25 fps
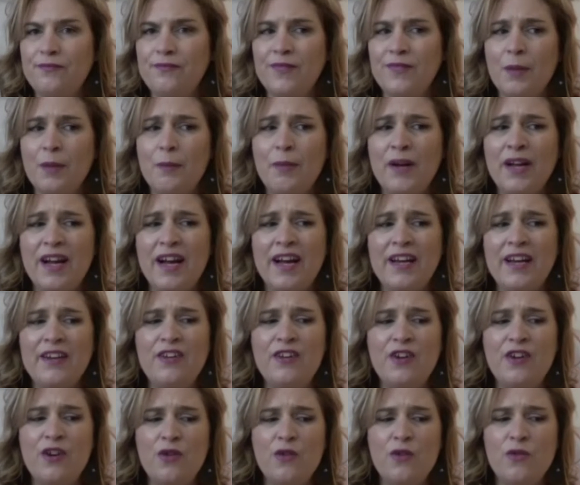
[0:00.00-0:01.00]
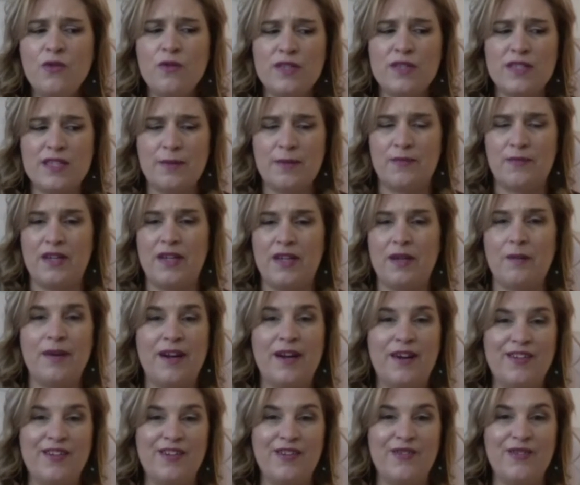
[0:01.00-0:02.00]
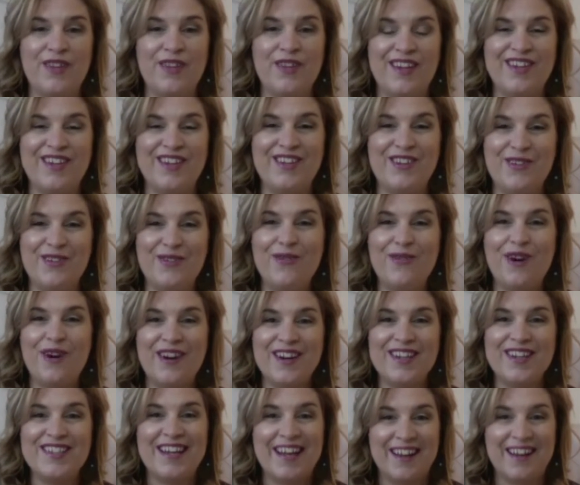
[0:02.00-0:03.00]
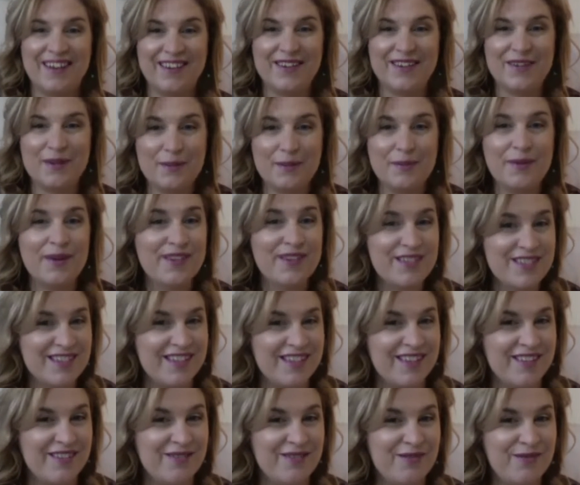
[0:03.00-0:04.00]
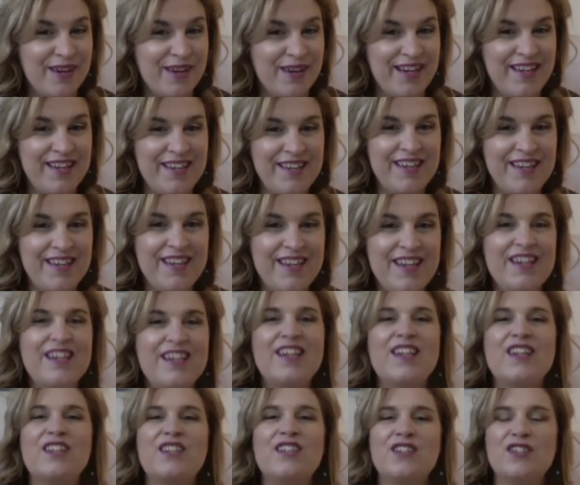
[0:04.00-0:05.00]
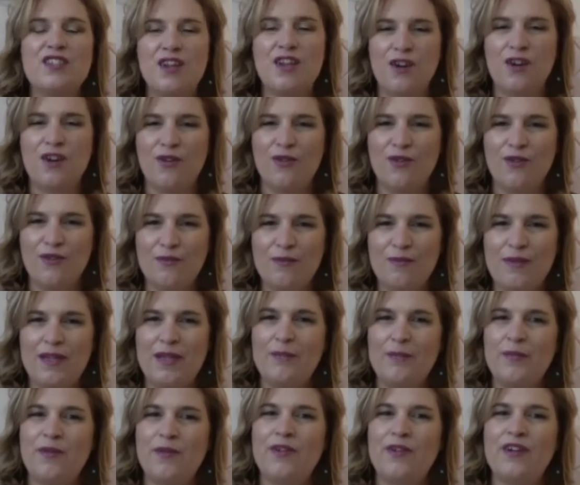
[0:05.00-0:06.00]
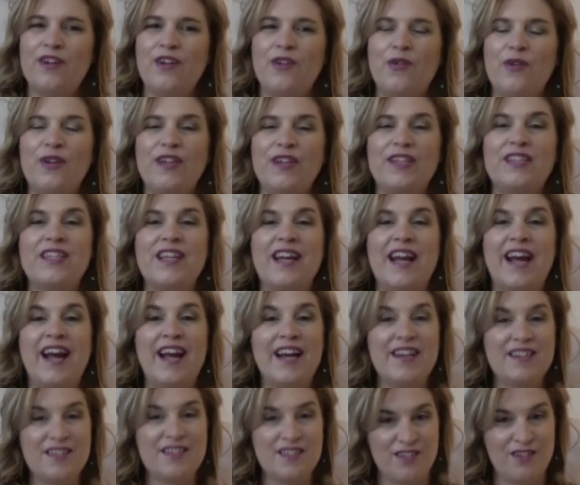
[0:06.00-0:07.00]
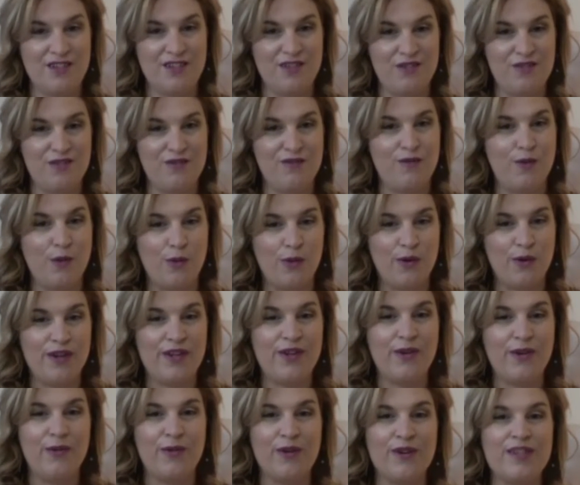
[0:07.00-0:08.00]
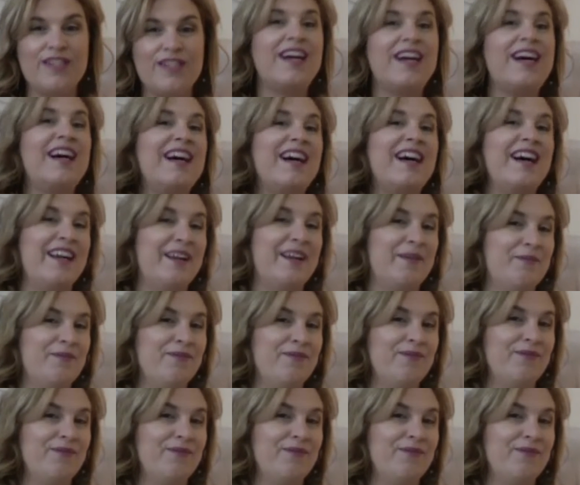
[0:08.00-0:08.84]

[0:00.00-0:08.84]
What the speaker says: But I know something about you, that you are a talented person, right? So people are going to ask you for your time,